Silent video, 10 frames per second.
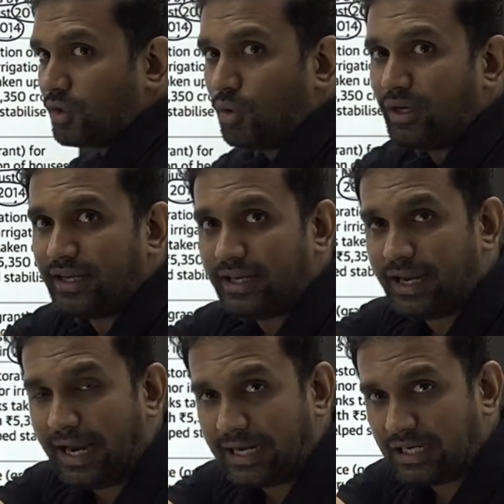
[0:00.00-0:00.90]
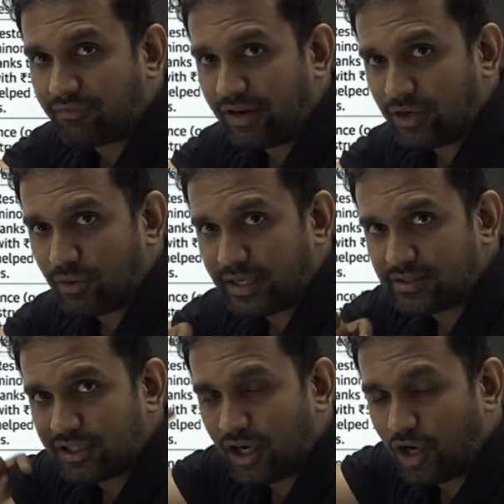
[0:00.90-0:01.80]
You can
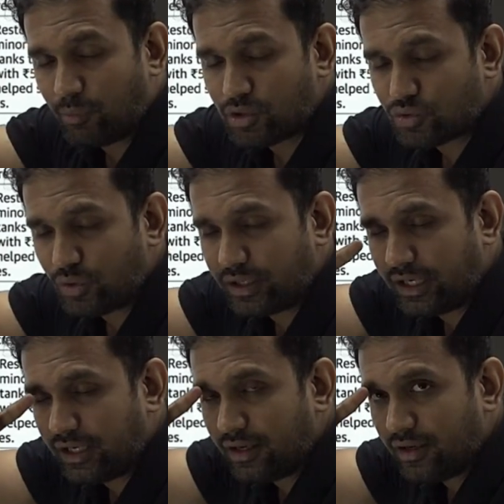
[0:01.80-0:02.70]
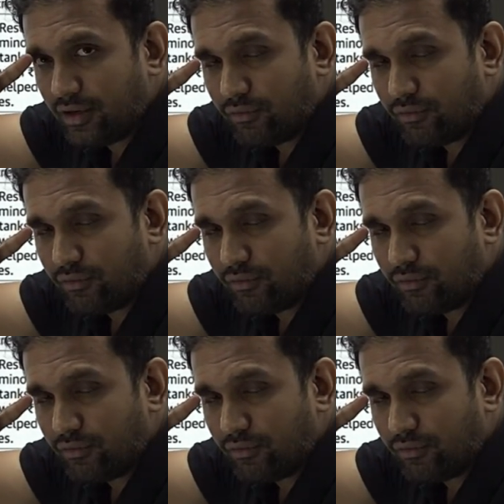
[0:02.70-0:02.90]
see almost 80.